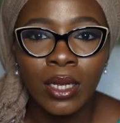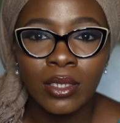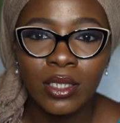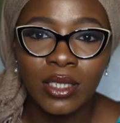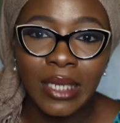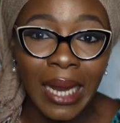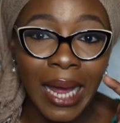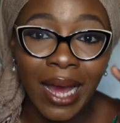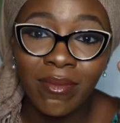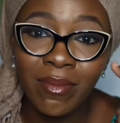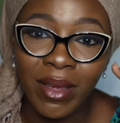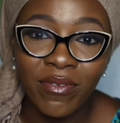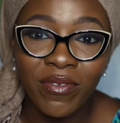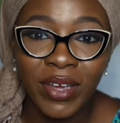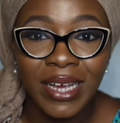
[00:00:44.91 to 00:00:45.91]
This, and I have
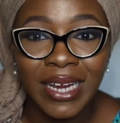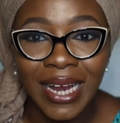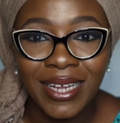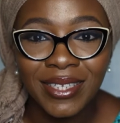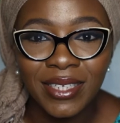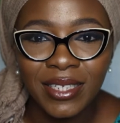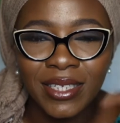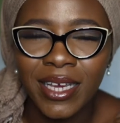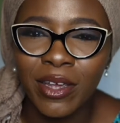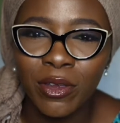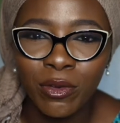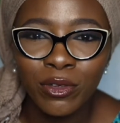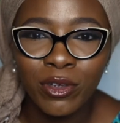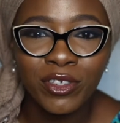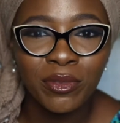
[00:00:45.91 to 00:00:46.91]
my fake glasses
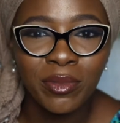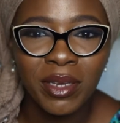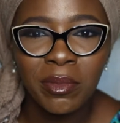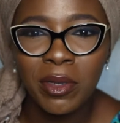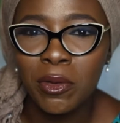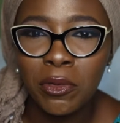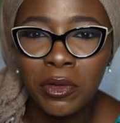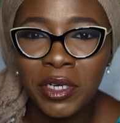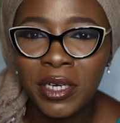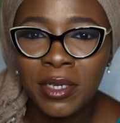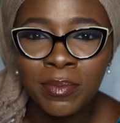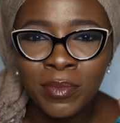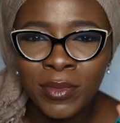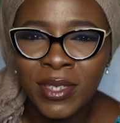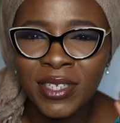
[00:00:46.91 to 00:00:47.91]
here, just to make me look
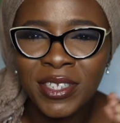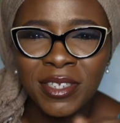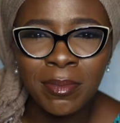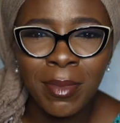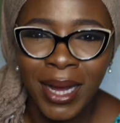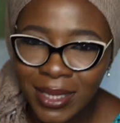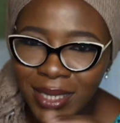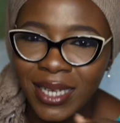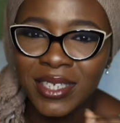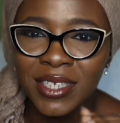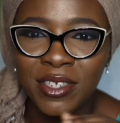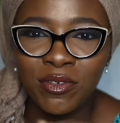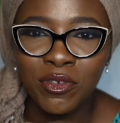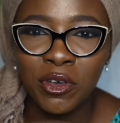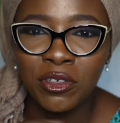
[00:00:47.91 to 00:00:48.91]
smart and
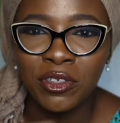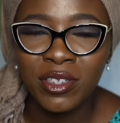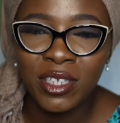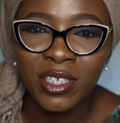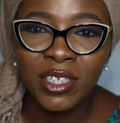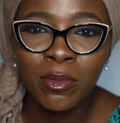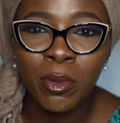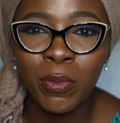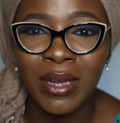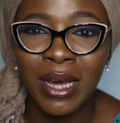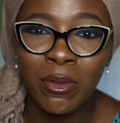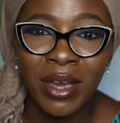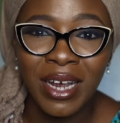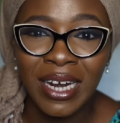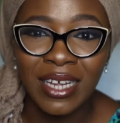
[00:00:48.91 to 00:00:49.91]
serious. They say people
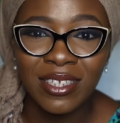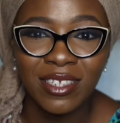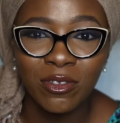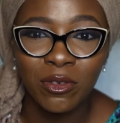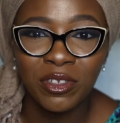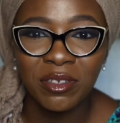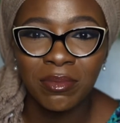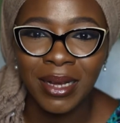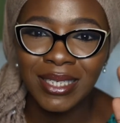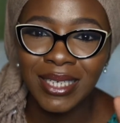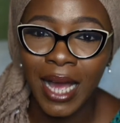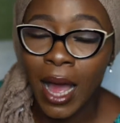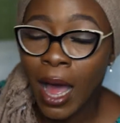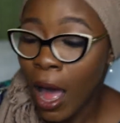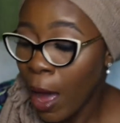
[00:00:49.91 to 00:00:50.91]
that wear glasses look
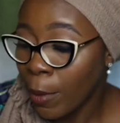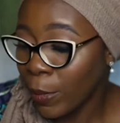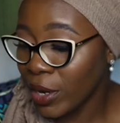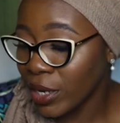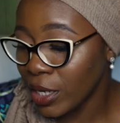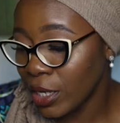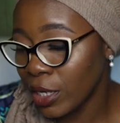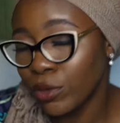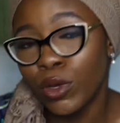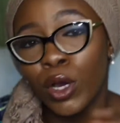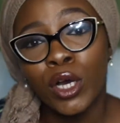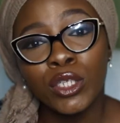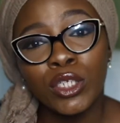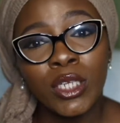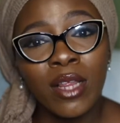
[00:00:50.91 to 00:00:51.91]
smarter. But anyway,
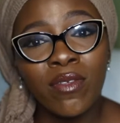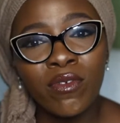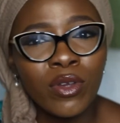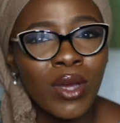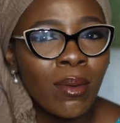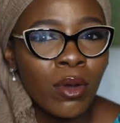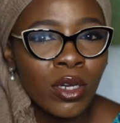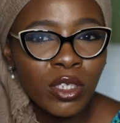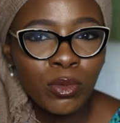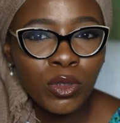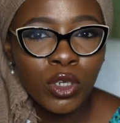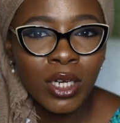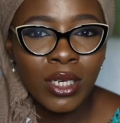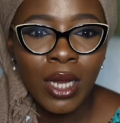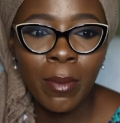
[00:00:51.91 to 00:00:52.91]
today's video I'm going to be
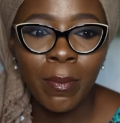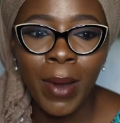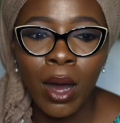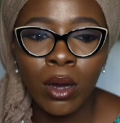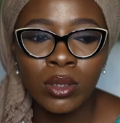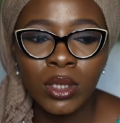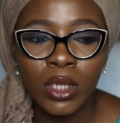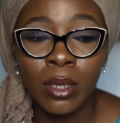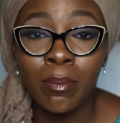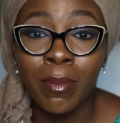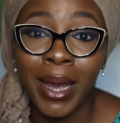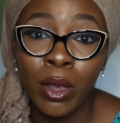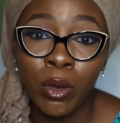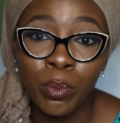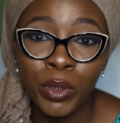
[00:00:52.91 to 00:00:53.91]
talking about, in
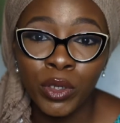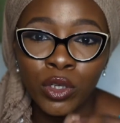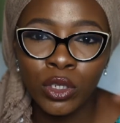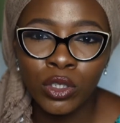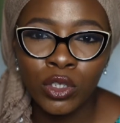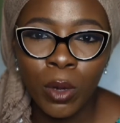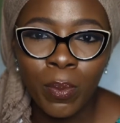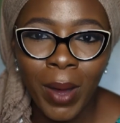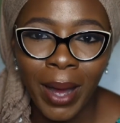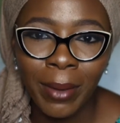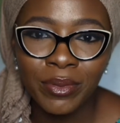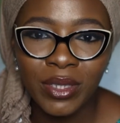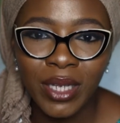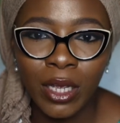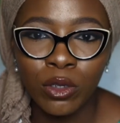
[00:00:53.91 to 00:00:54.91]
my opinion, top
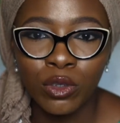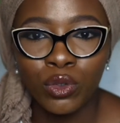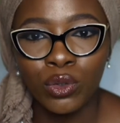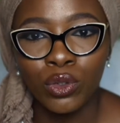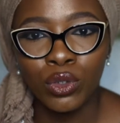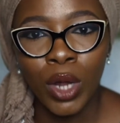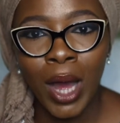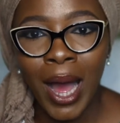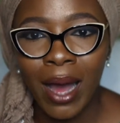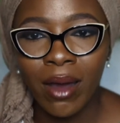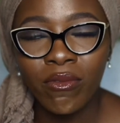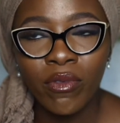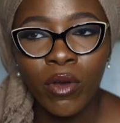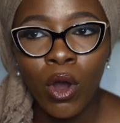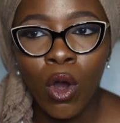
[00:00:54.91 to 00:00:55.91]
apps that you should
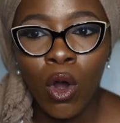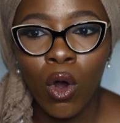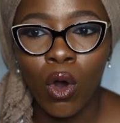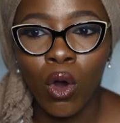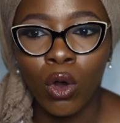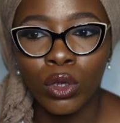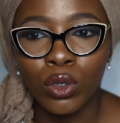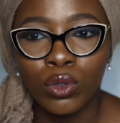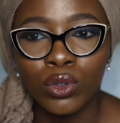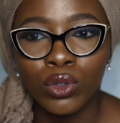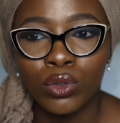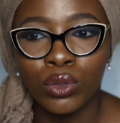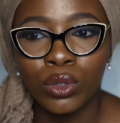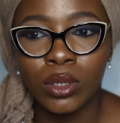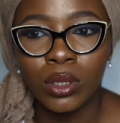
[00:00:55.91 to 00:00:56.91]
have, or you
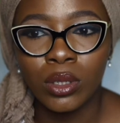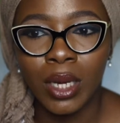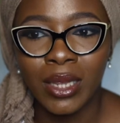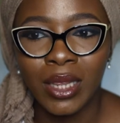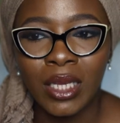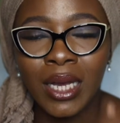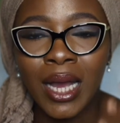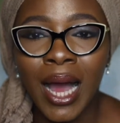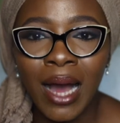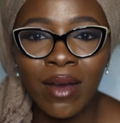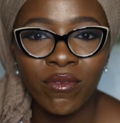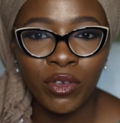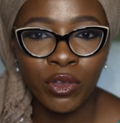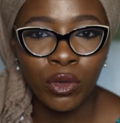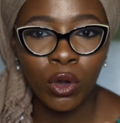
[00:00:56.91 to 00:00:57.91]
should, I think,
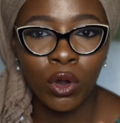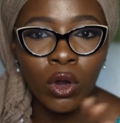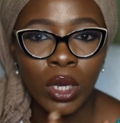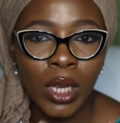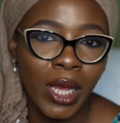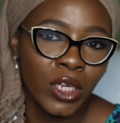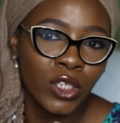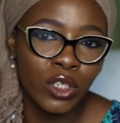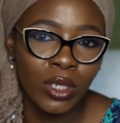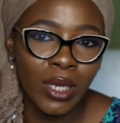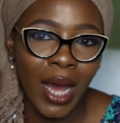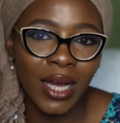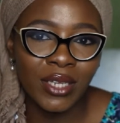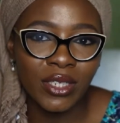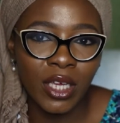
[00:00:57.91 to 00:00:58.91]
have in your collection
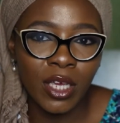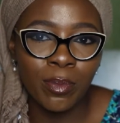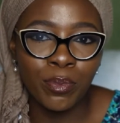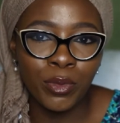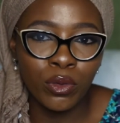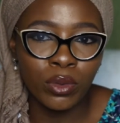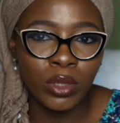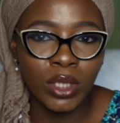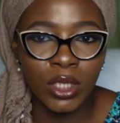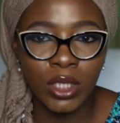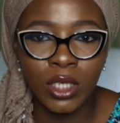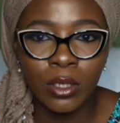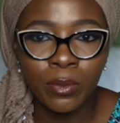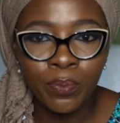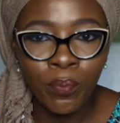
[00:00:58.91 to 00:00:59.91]
as a
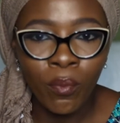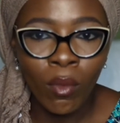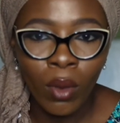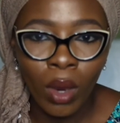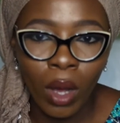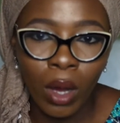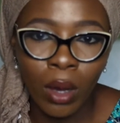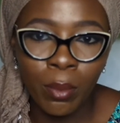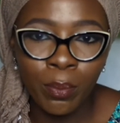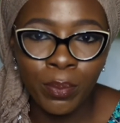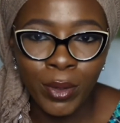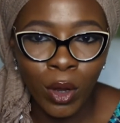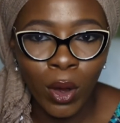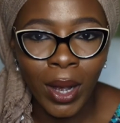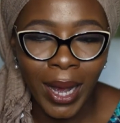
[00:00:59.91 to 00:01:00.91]
beauty
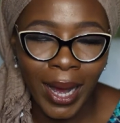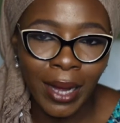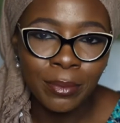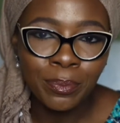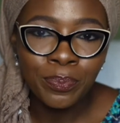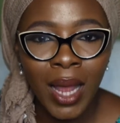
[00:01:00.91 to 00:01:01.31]
blogger.